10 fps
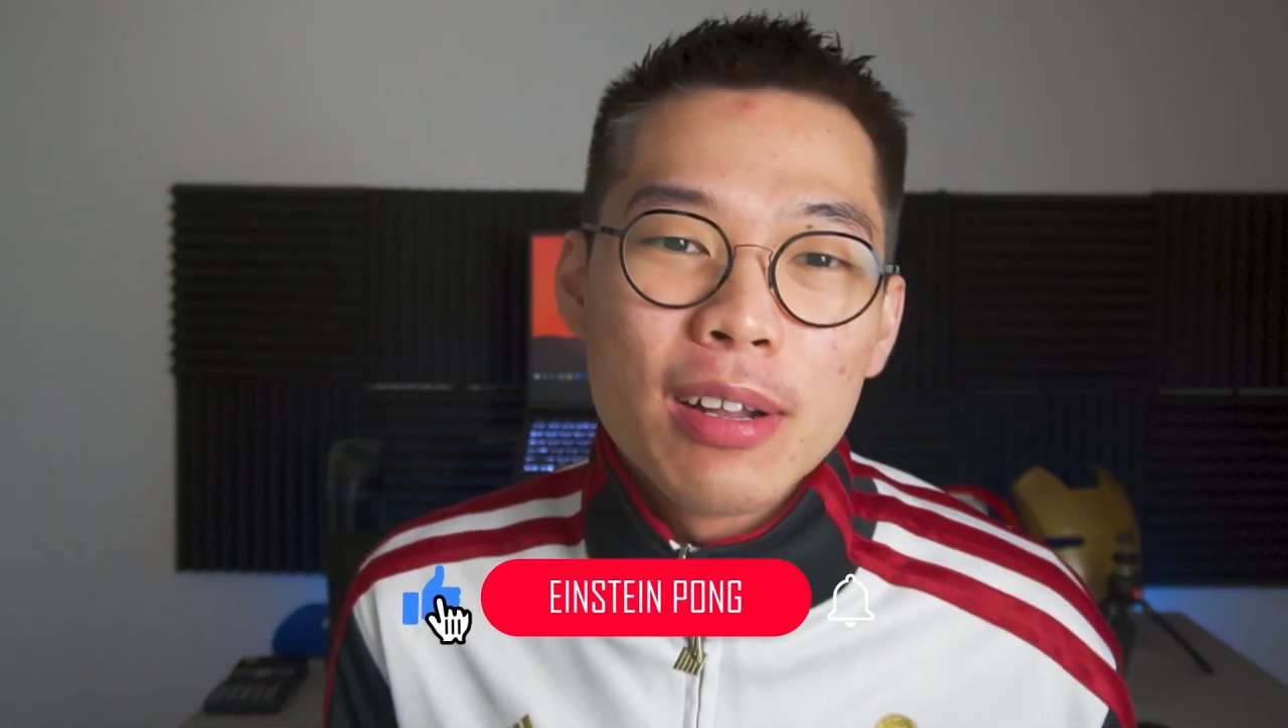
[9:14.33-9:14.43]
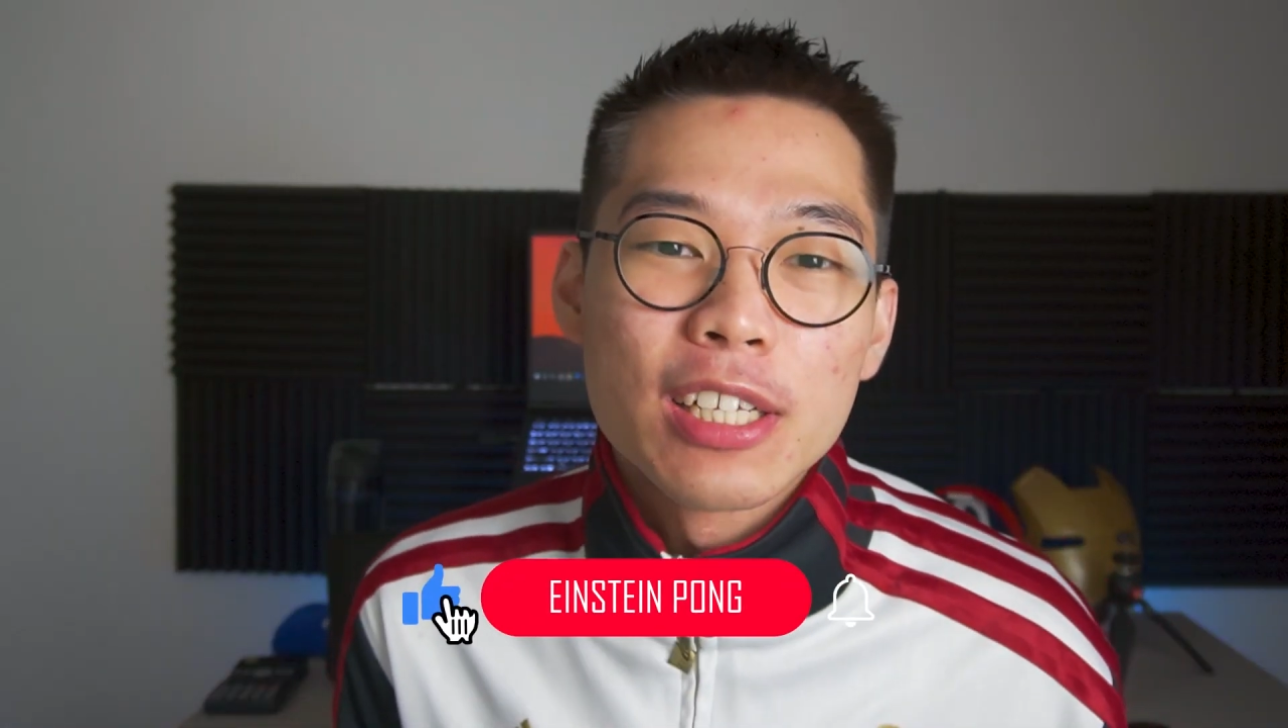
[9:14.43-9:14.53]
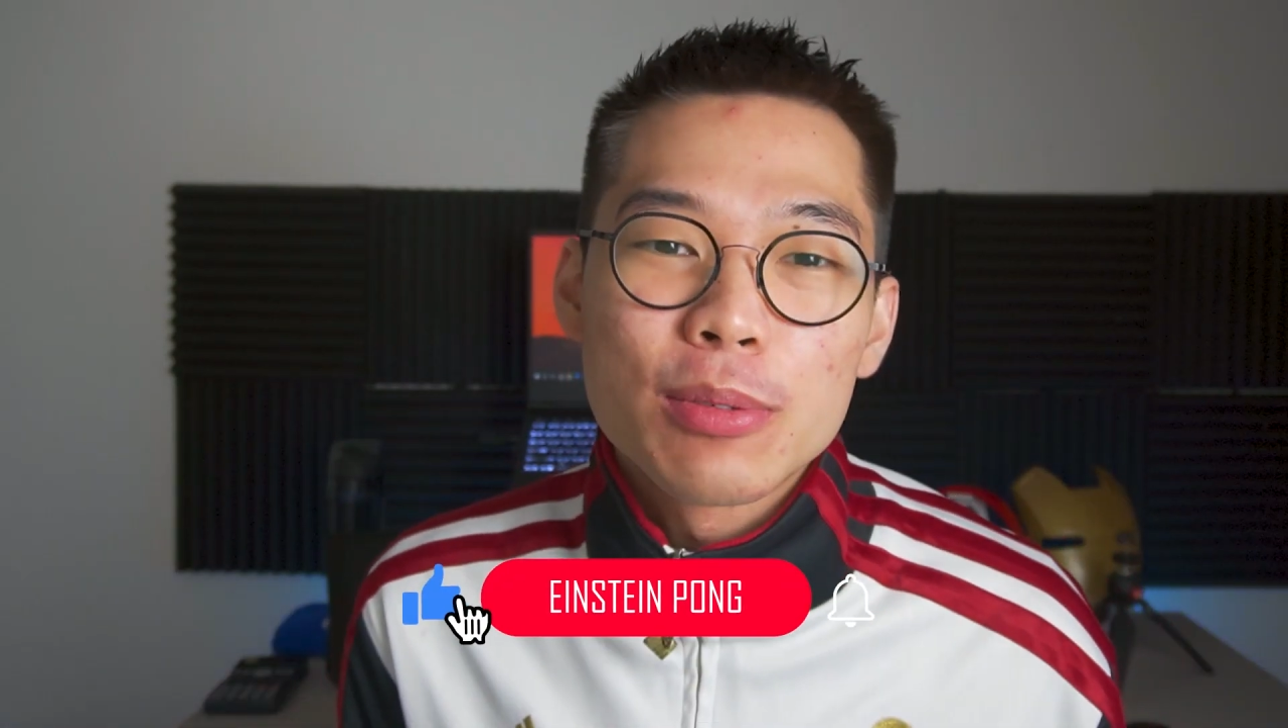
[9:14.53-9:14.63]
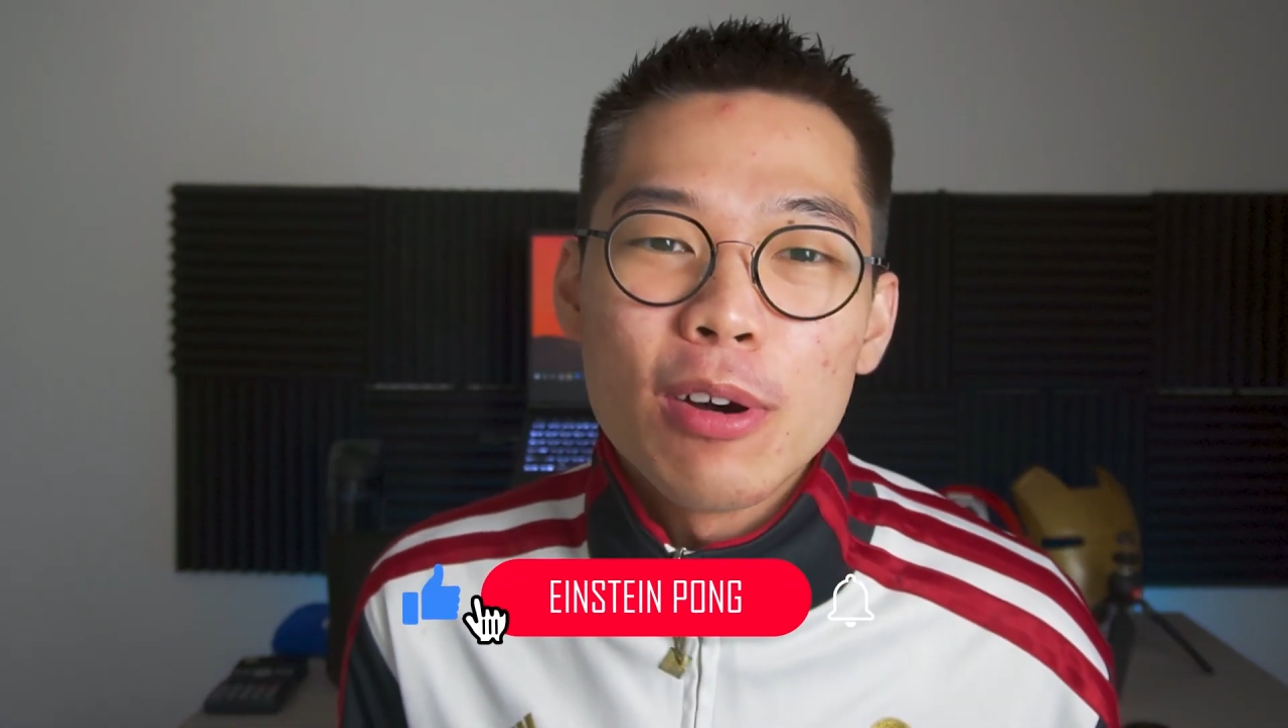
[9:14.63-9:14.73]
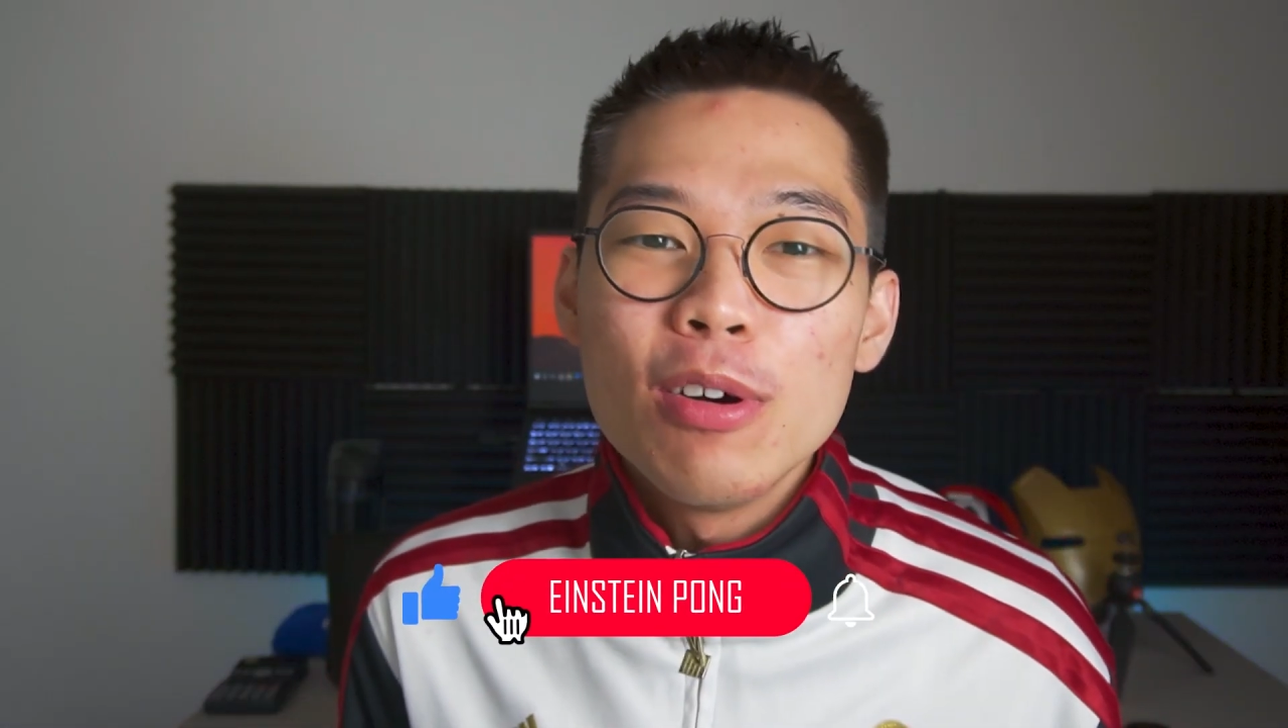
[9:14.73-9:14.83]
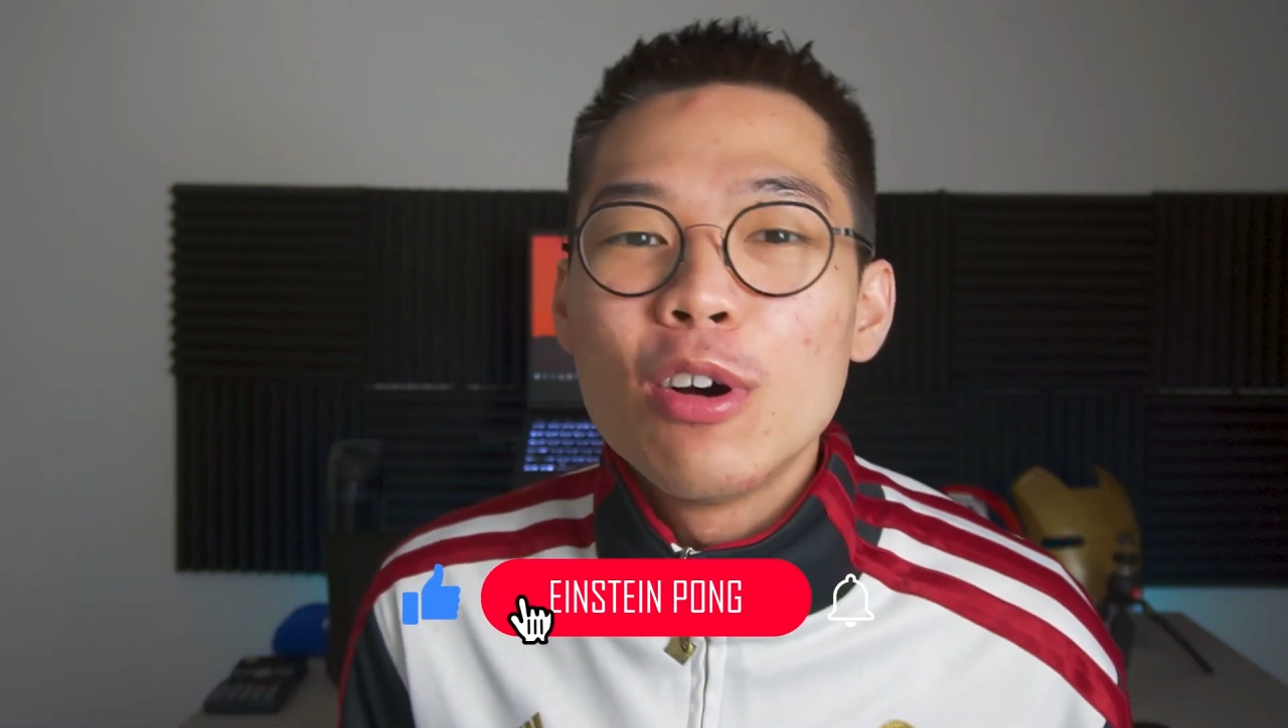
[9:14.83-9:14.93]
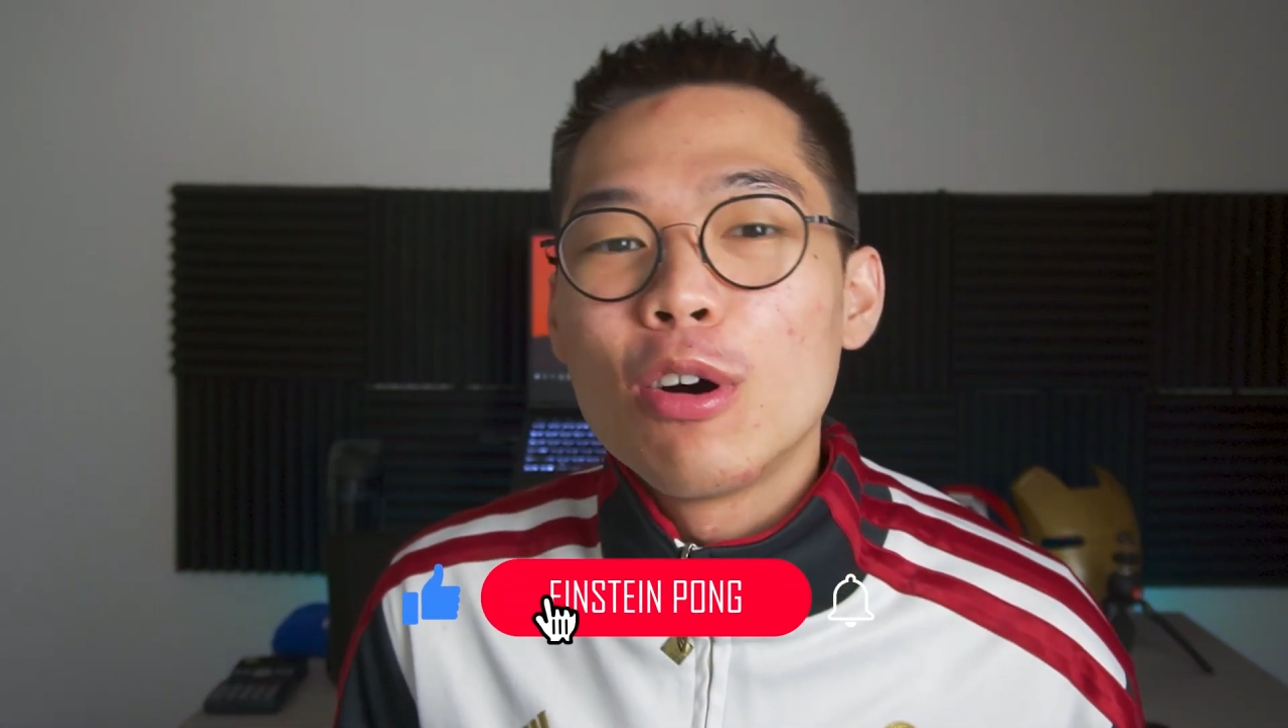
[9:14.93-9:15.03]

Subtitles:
as well.